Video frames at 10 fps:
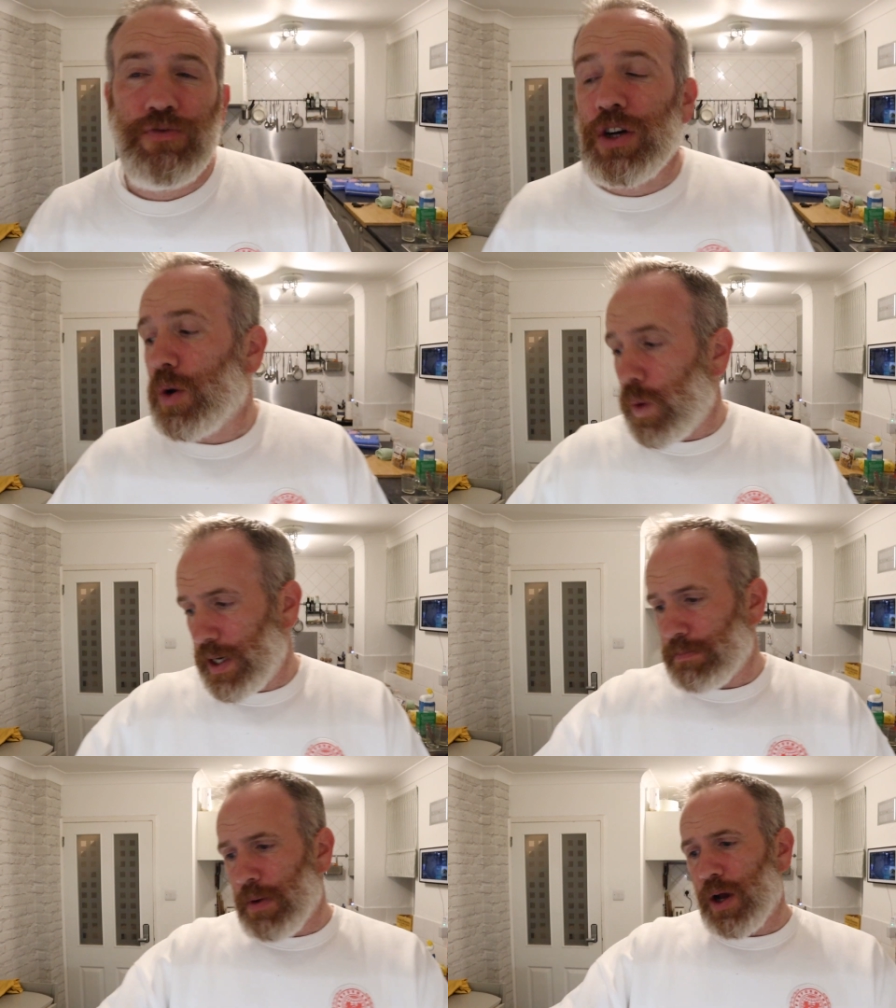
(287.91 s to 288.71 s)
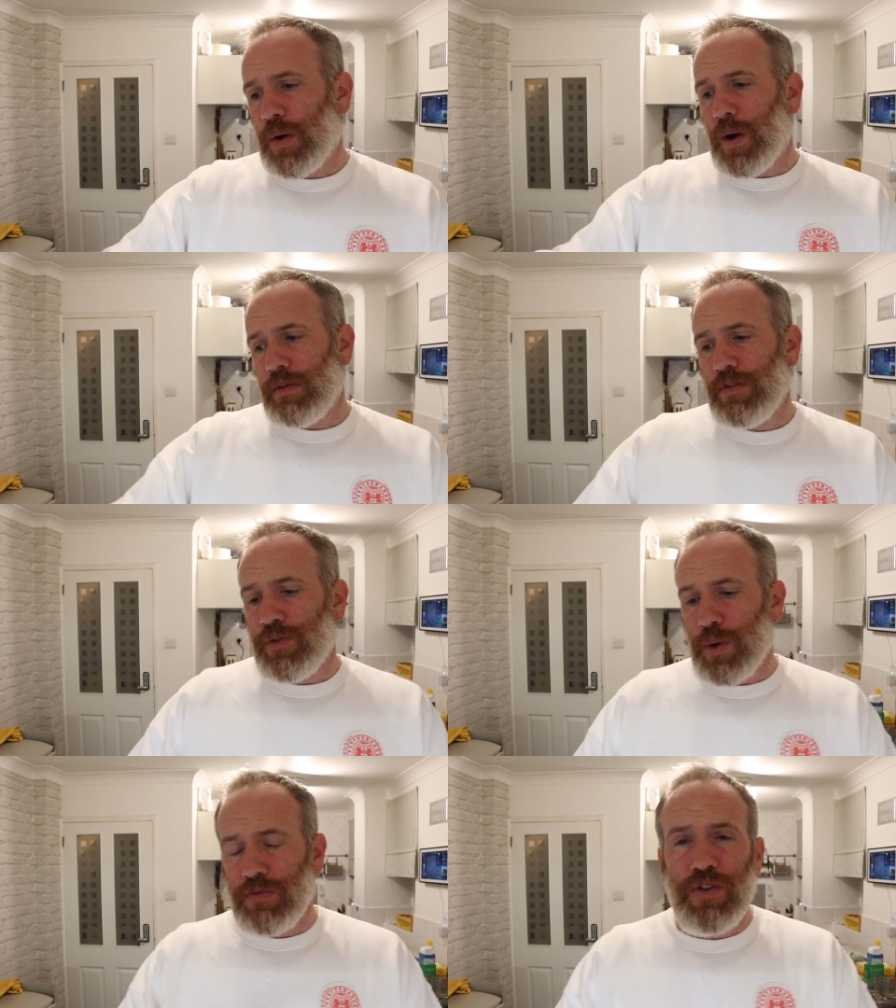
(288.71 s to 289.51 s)
For a quid microwave,
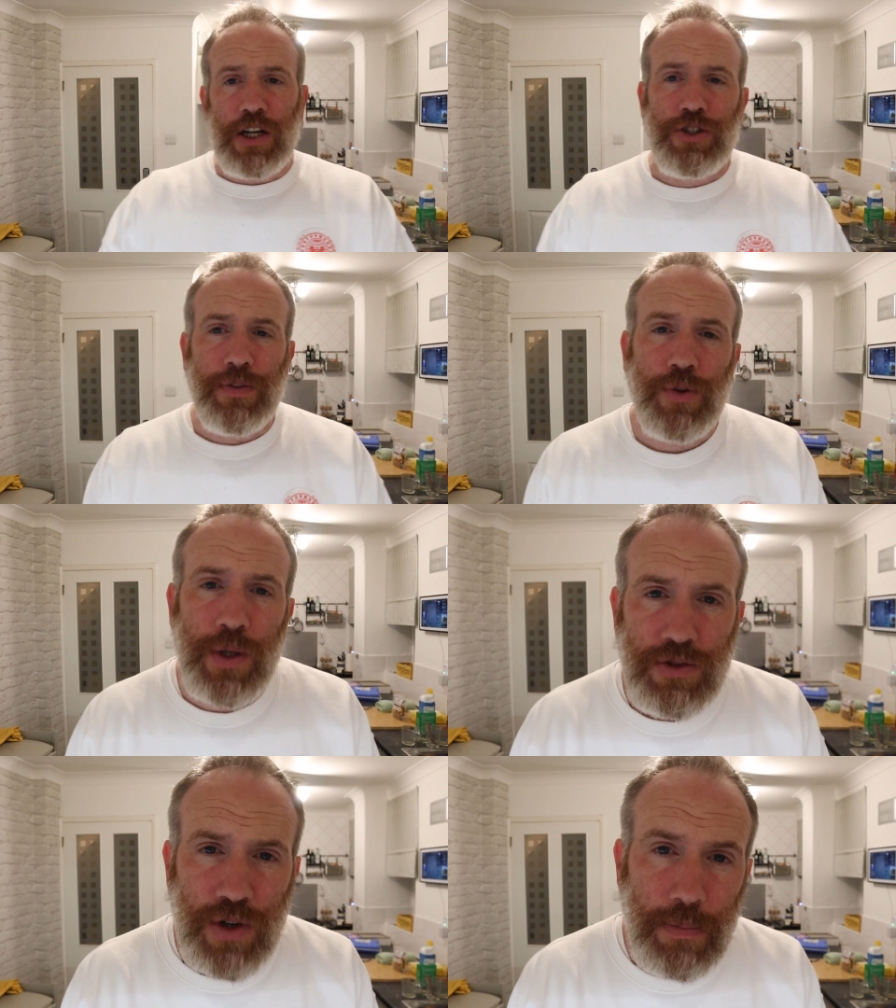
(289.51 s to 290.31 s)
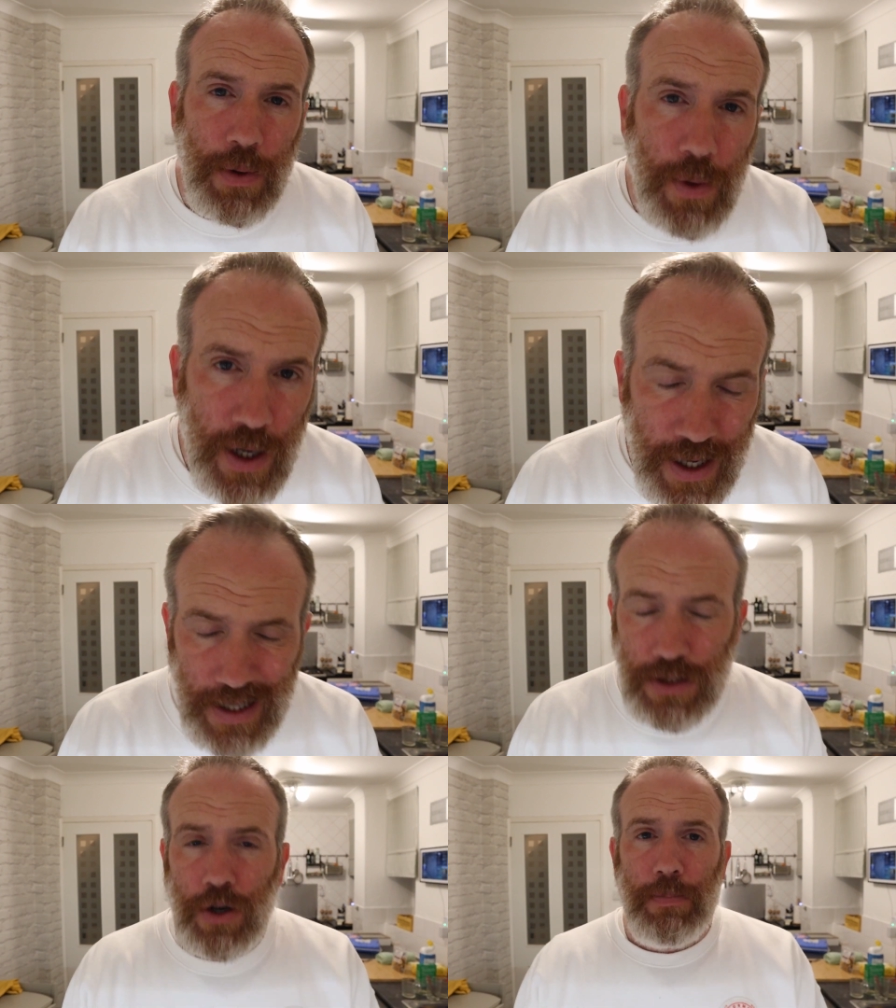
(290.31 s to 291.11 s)
if you're in a rush, if you're in trouble,
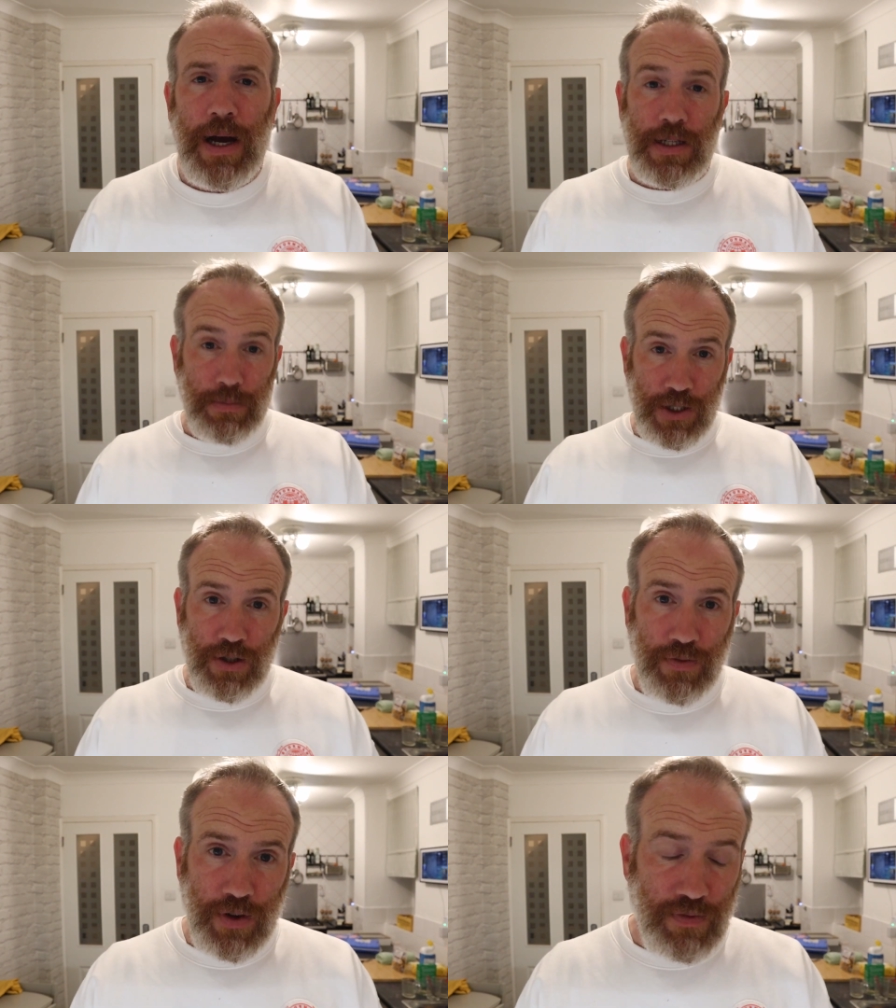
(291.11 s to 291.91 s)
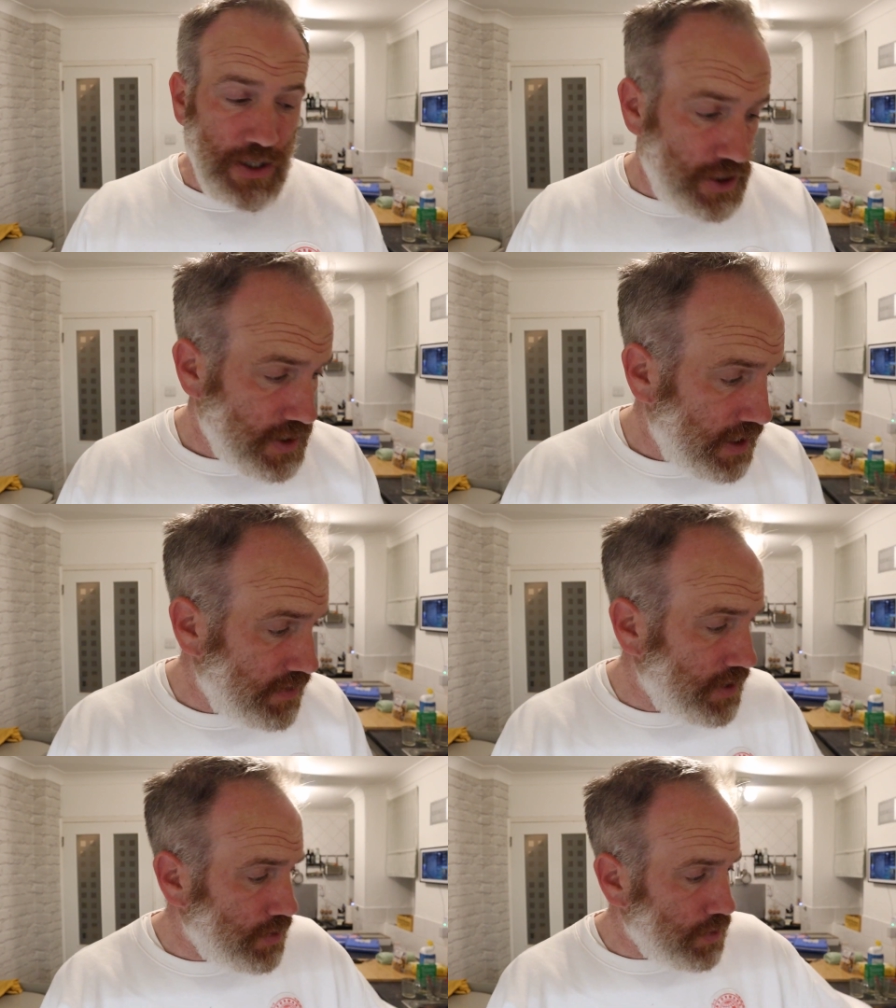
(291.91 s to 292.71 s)
it's not bad, especially if you're
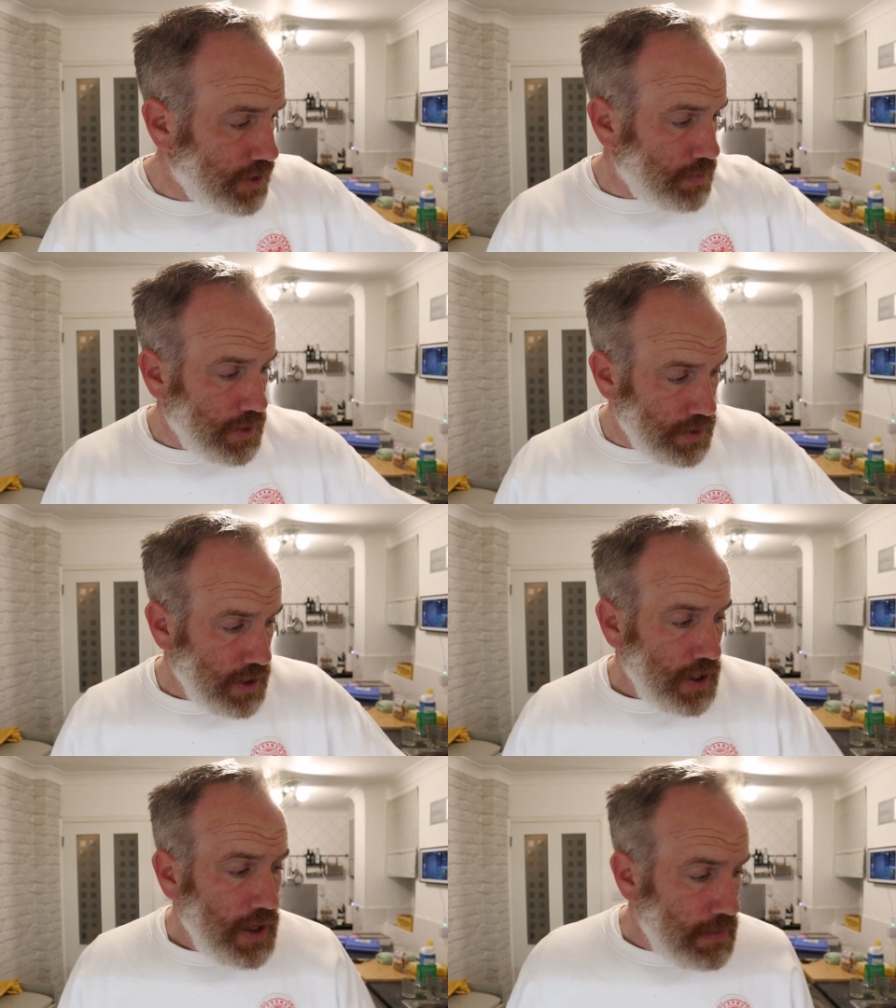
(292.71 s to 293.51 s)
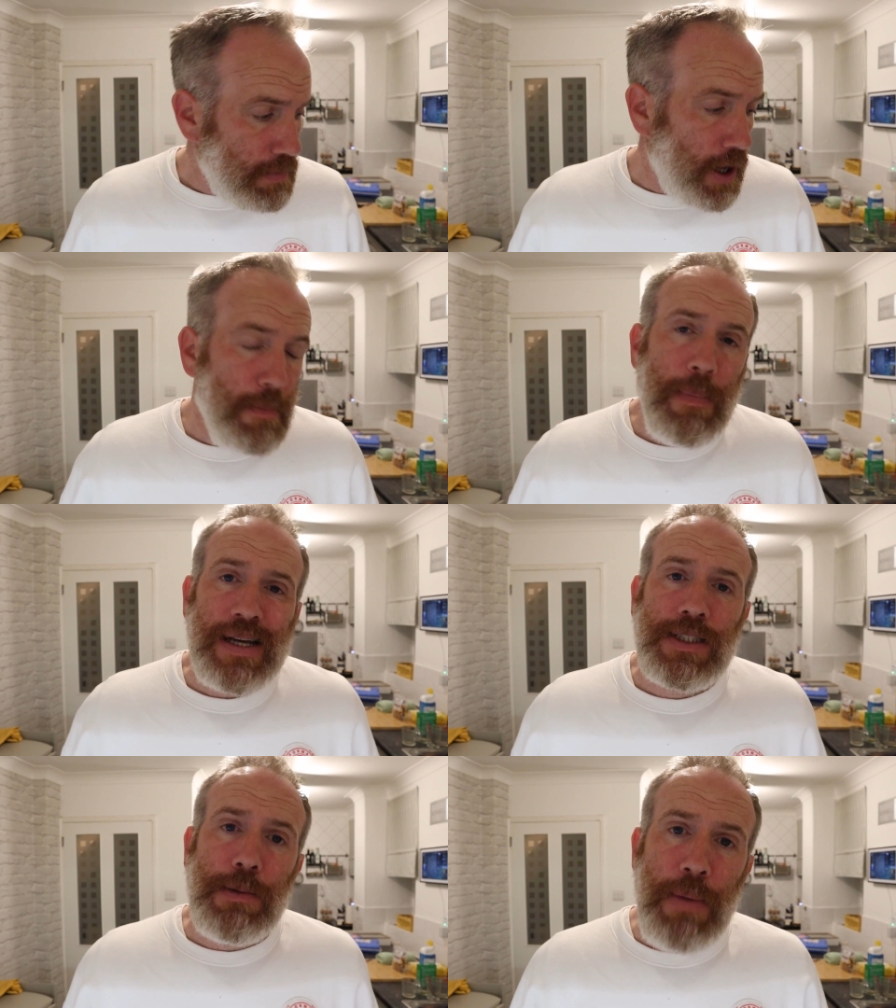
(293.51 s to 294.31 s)
vegetarian or you want
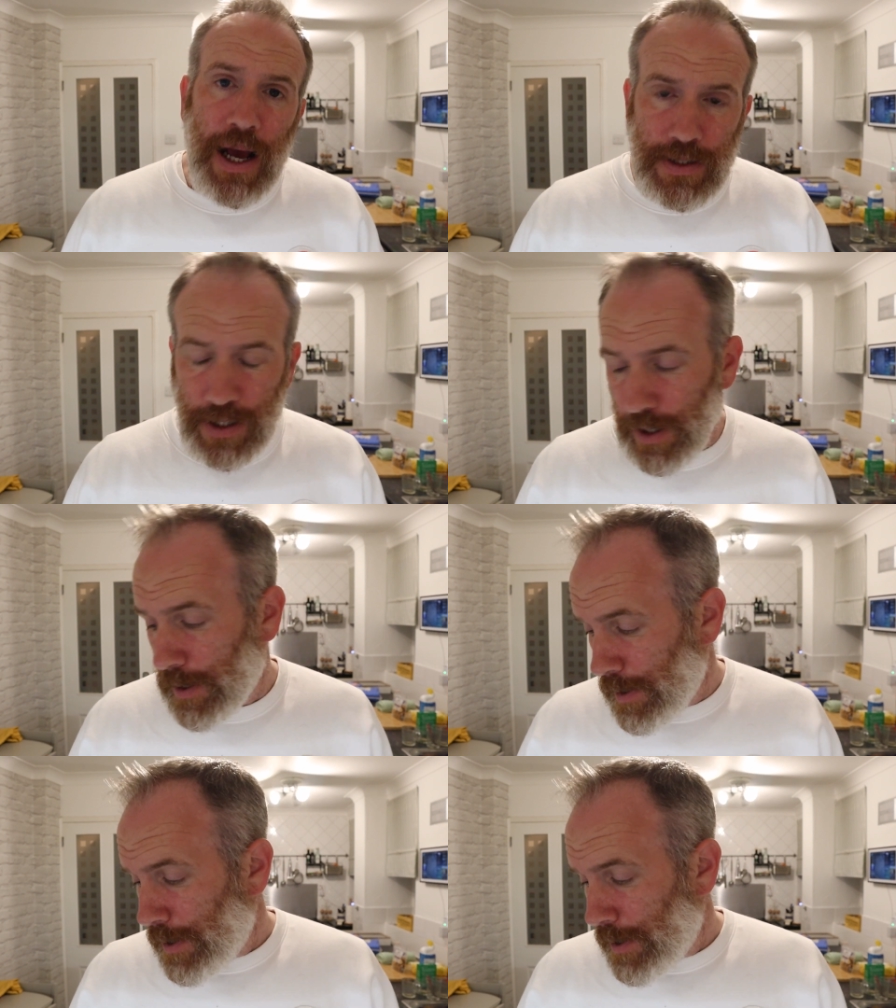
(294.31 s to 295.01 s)
plant-based patty.